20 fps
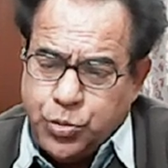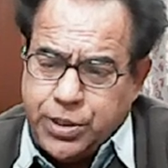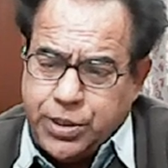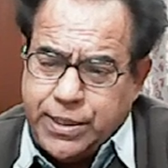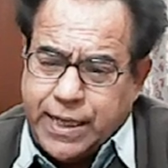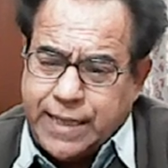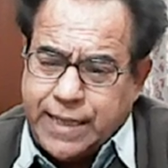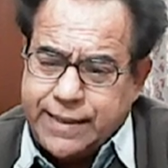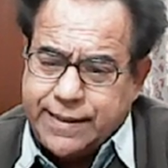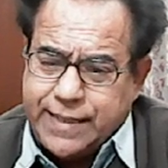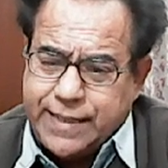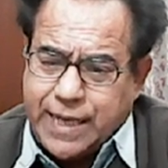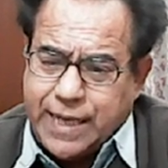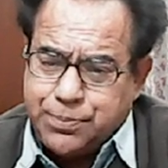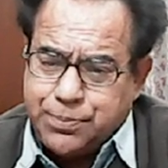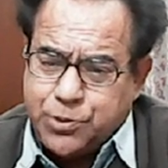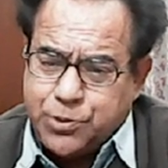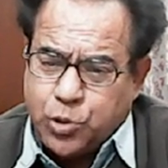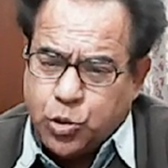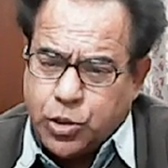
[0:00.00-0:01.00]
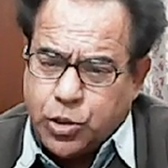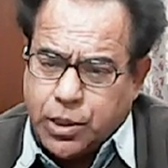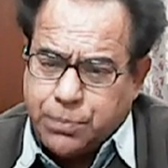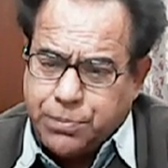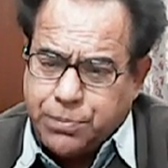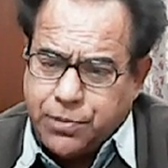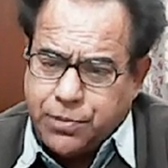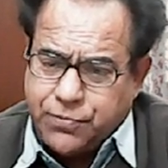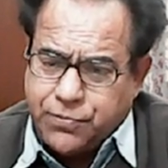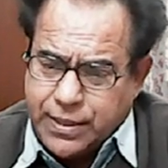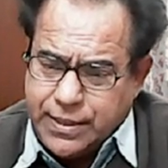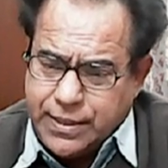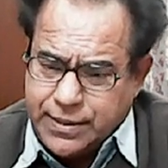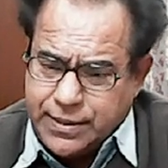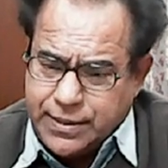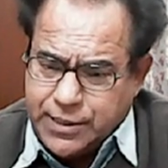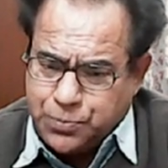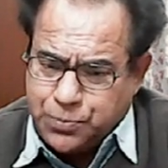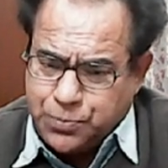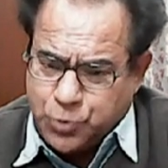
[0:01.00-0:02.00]
as snapshot number 1 in
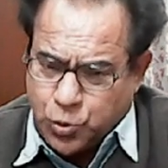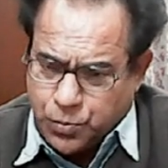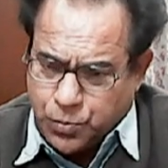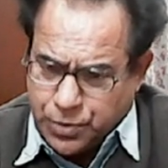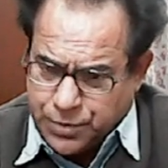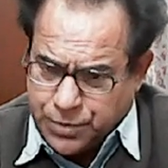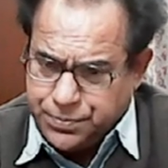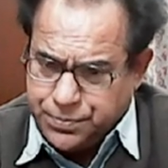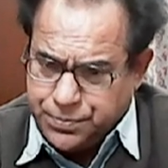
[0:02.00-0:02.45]
this problem.